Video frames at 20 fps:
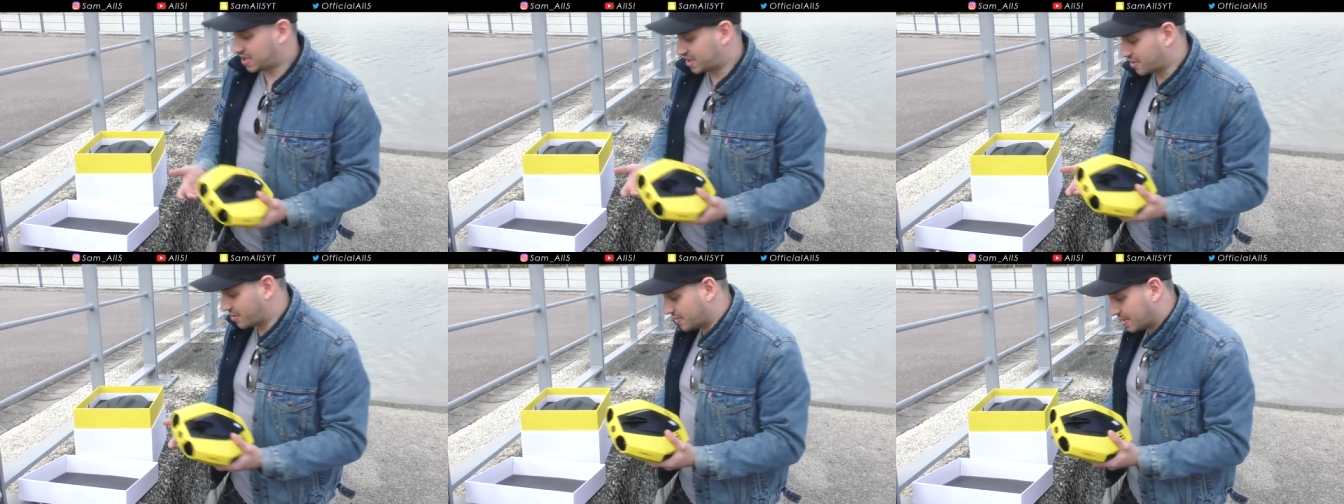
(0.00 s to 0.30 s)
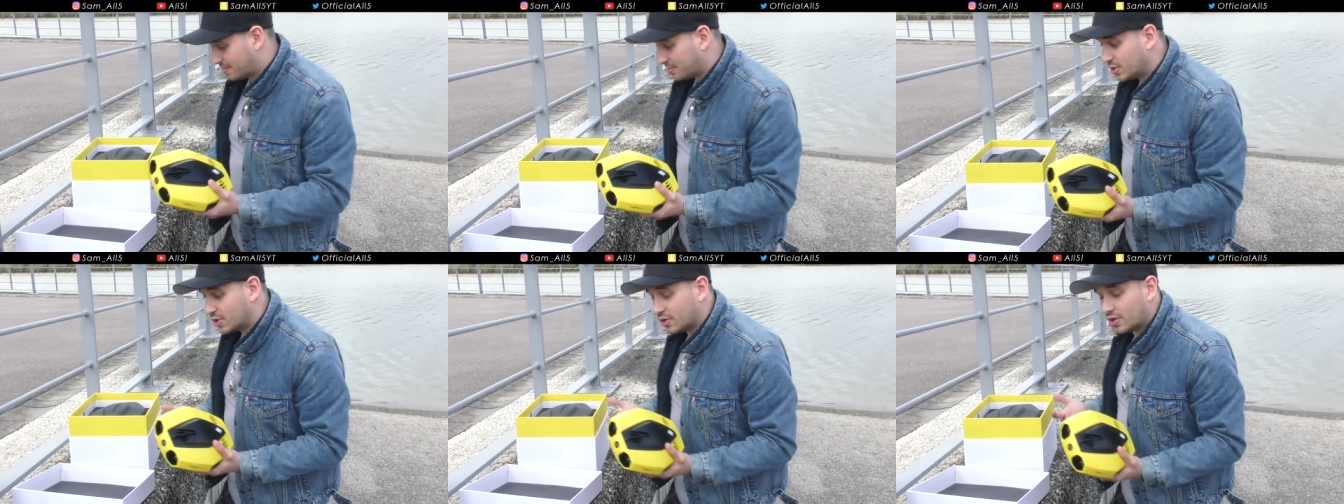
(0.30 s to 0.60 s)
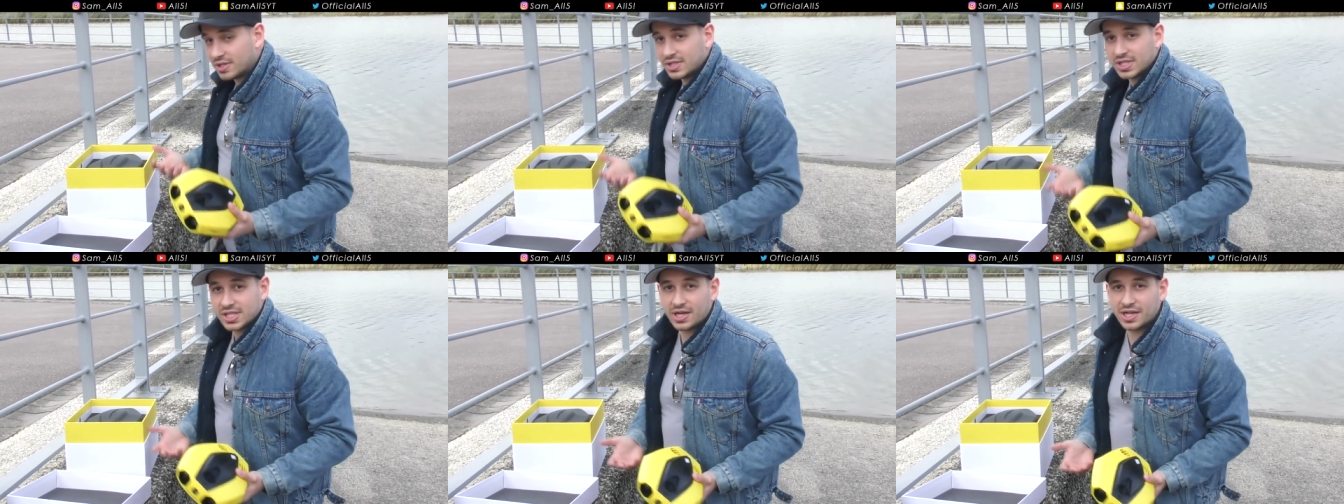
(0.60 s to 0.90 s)
so I'm
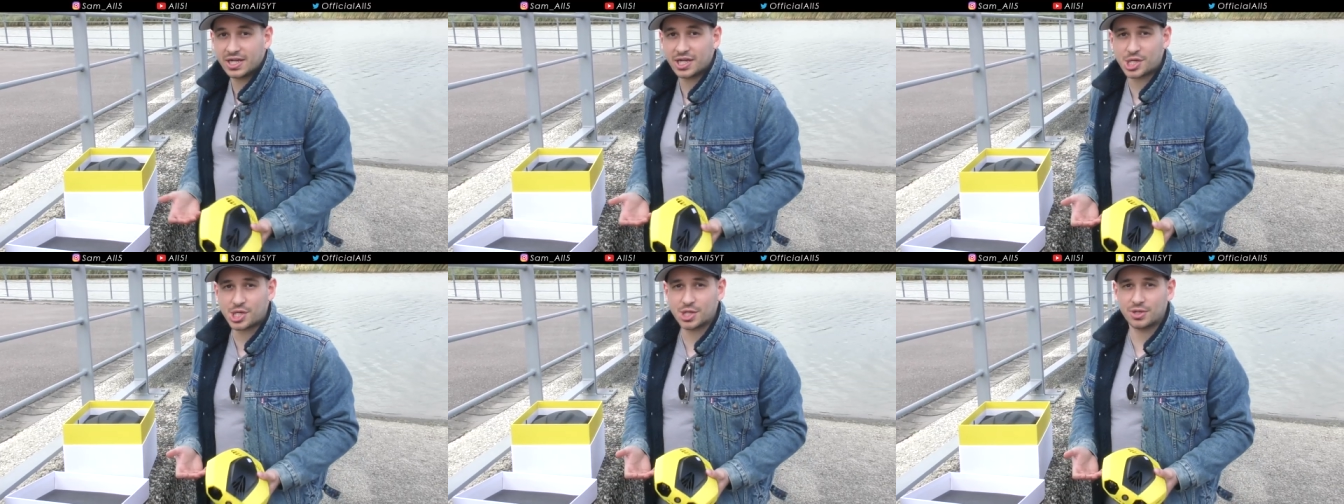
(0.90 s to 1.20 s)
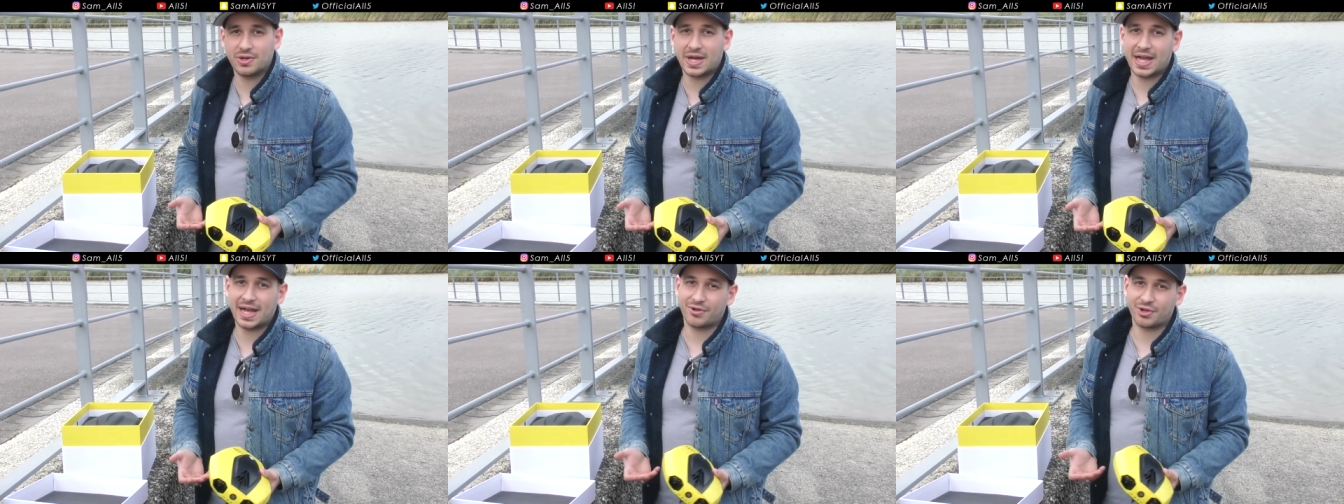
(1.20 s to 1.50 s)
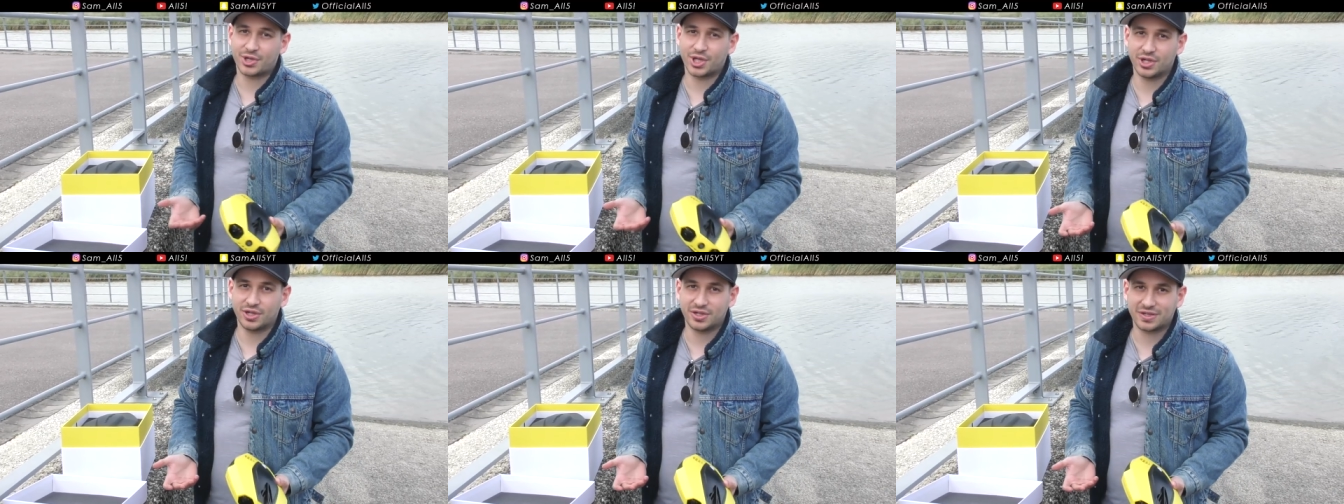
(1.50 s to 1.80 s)
not entirely sure how
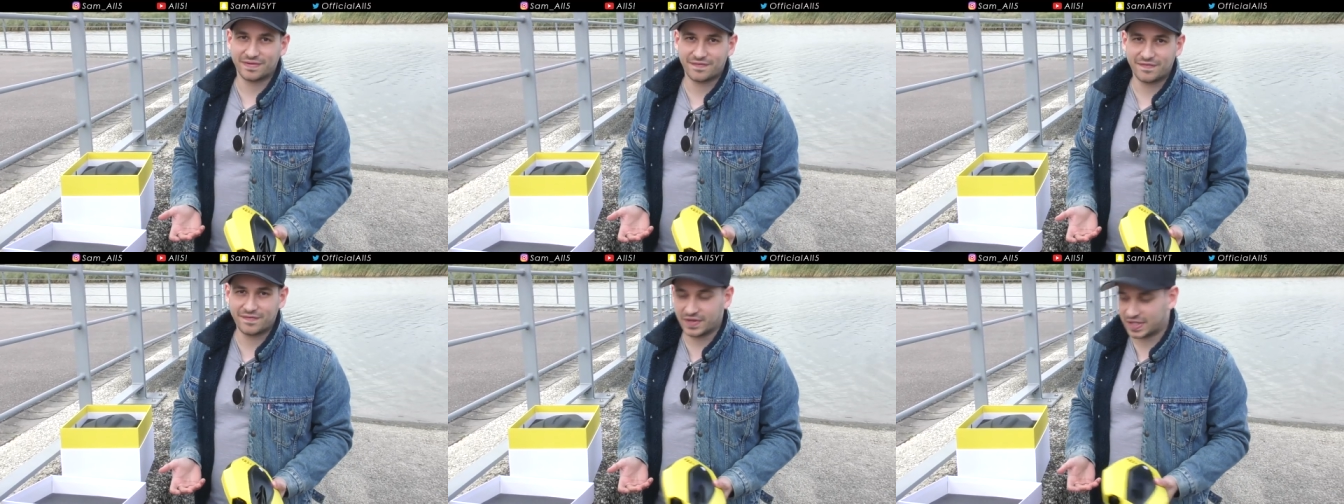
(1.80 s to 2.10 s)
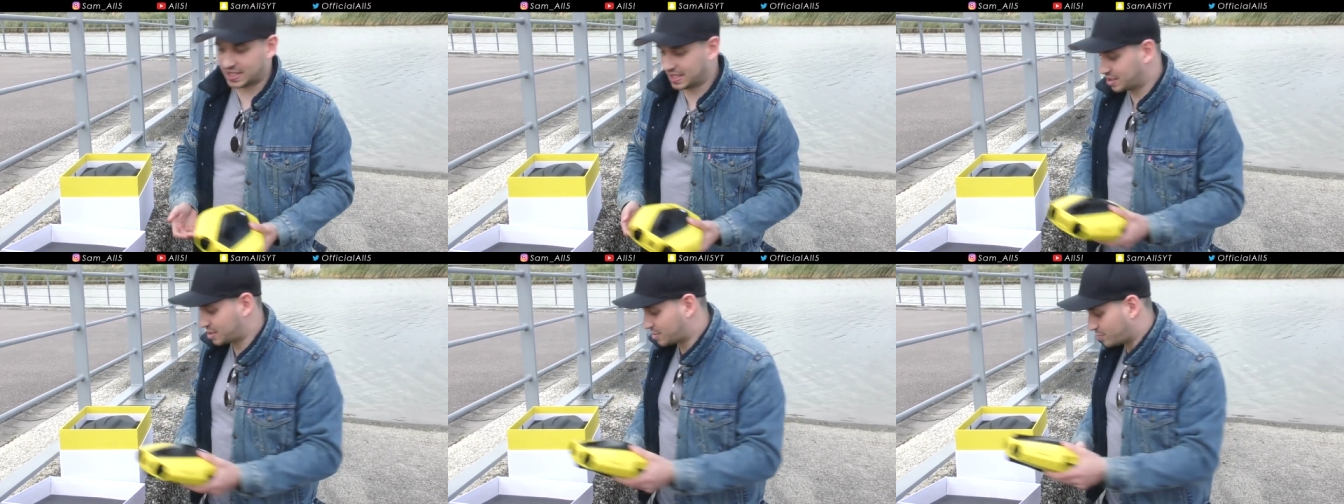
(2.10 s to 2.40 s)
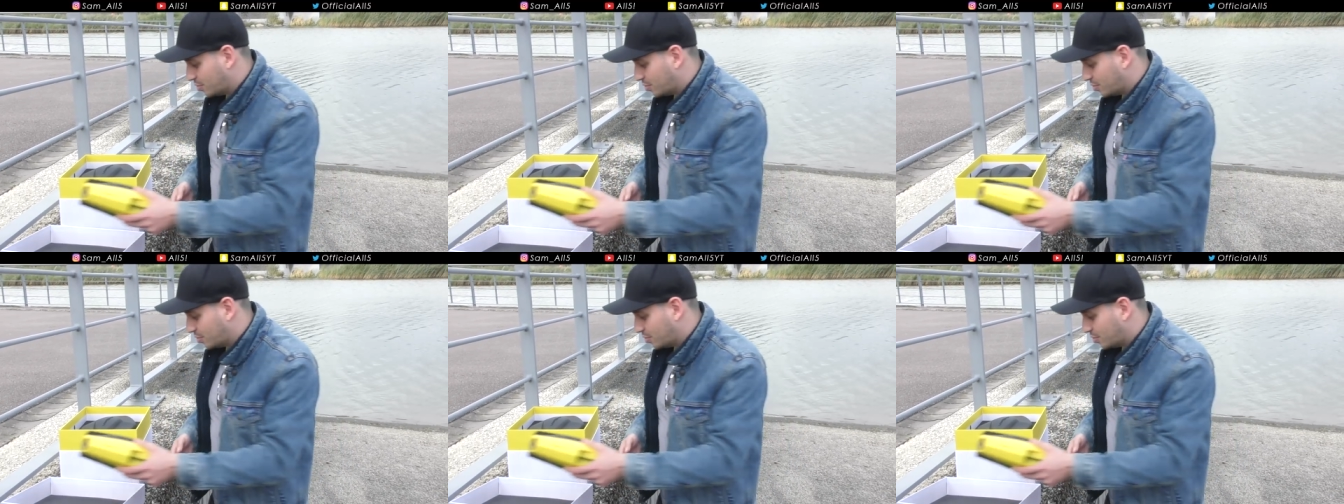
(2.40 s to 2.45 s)
good footage